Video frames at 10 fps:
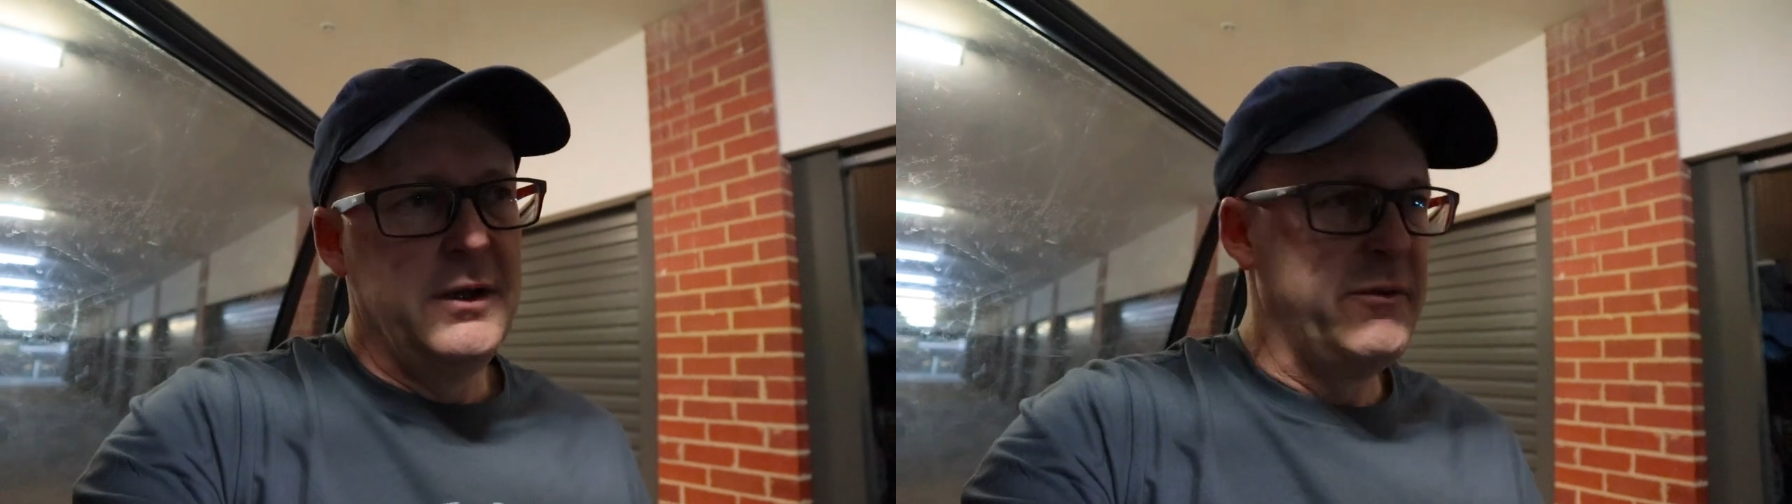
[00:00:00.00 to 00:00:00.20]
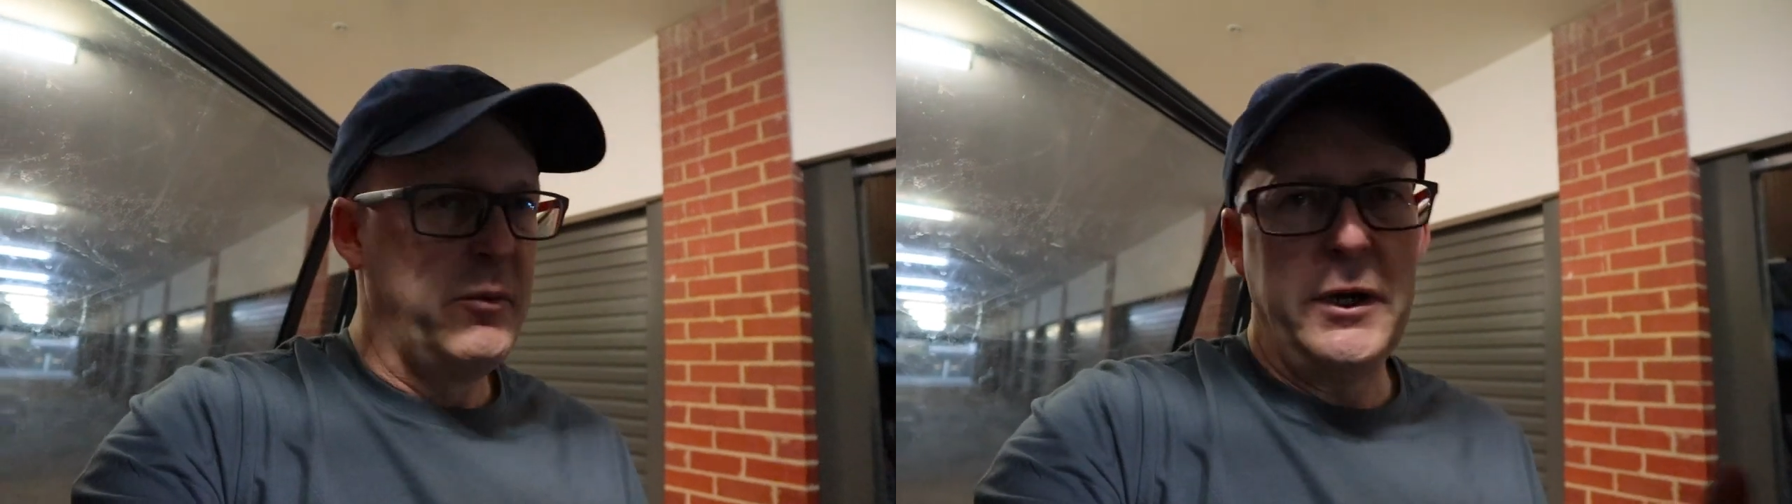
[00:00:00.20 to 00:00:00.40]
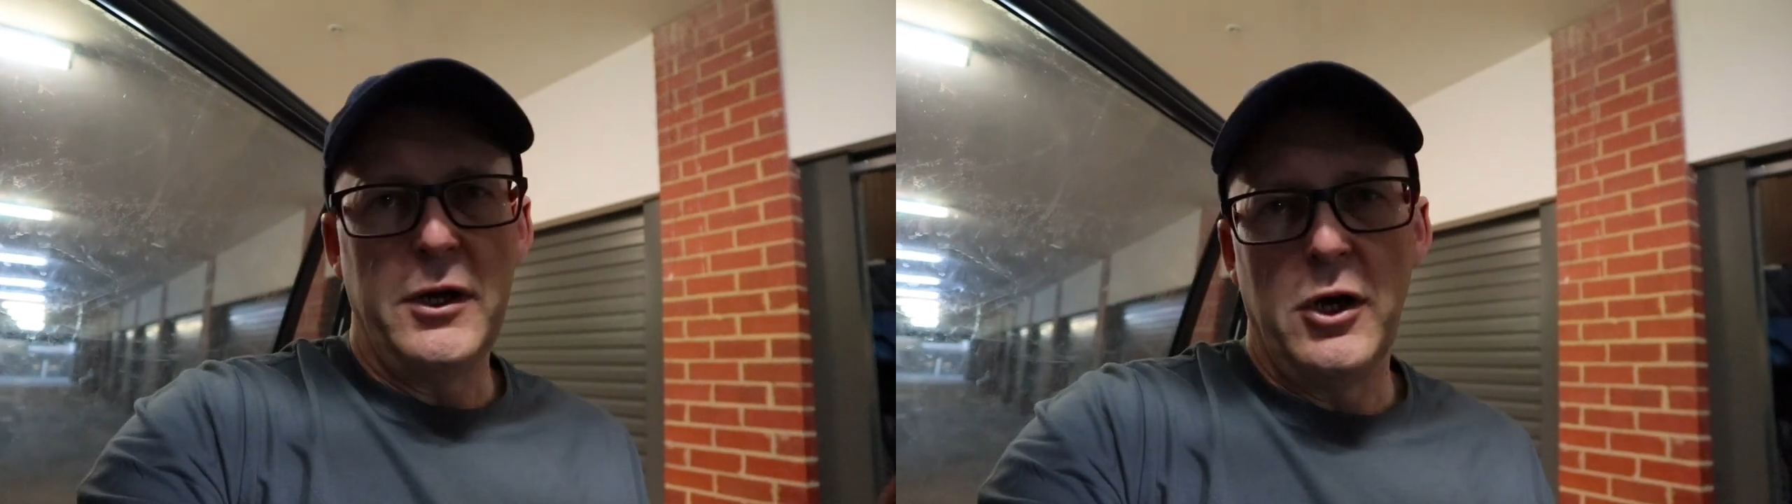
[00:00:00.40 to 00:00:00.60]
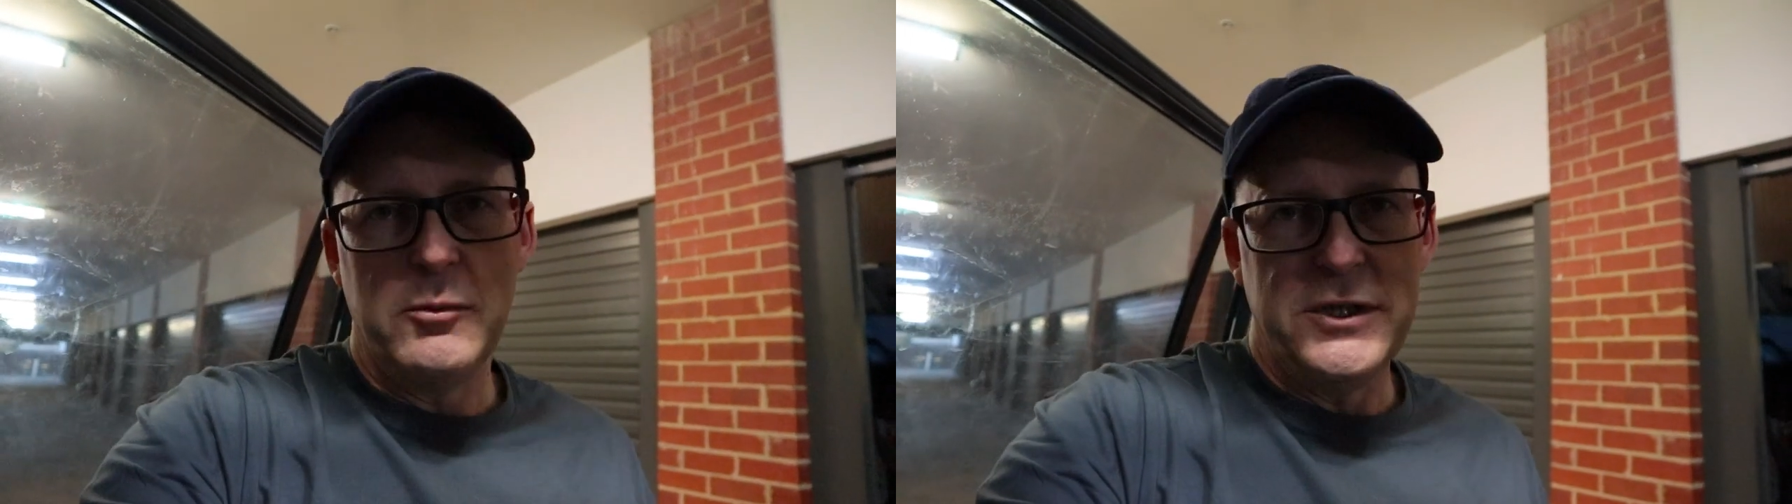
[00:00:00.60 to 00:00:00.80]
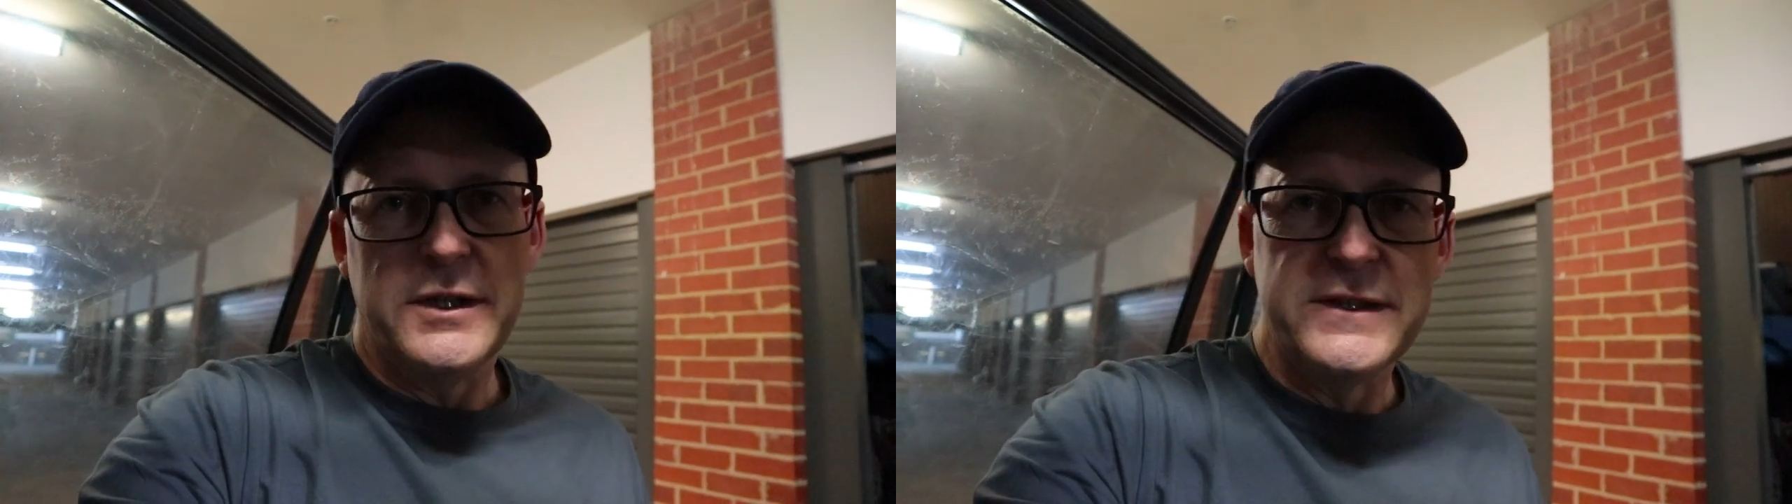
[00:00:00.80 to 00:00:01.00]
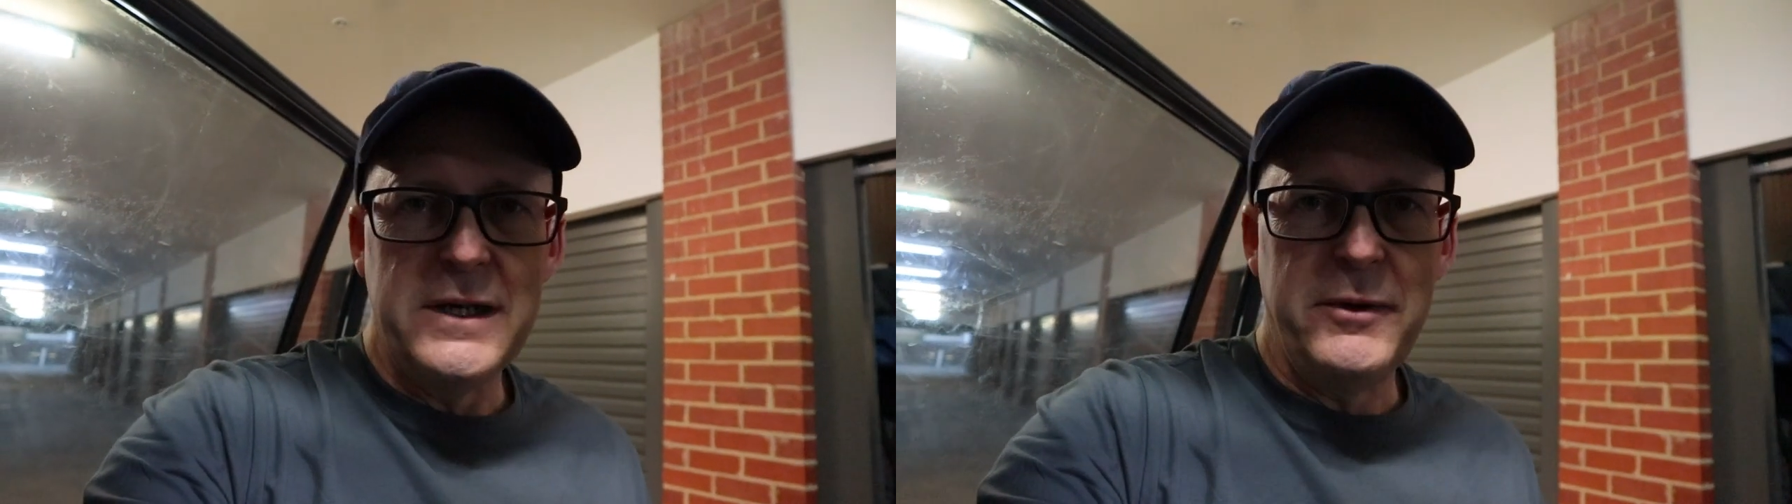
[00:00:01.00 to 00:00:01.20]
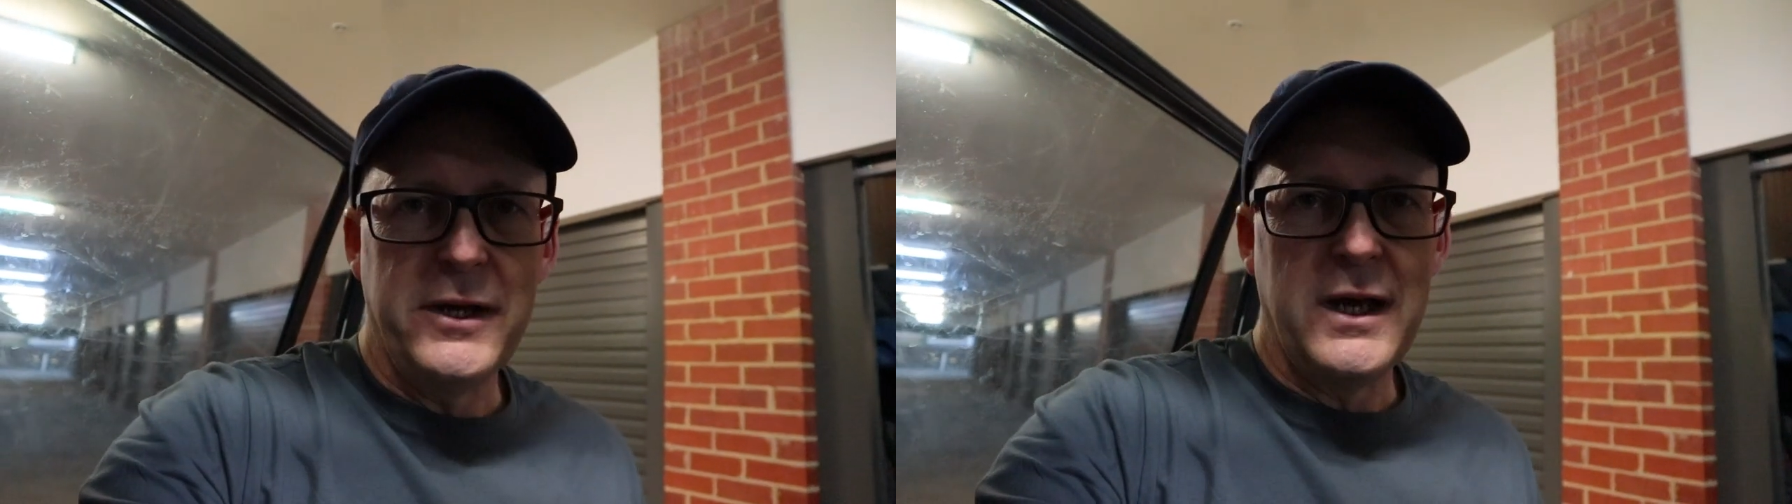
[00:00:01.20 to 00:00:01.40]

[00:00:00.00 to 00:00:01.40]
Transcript: never been an option to sleep in the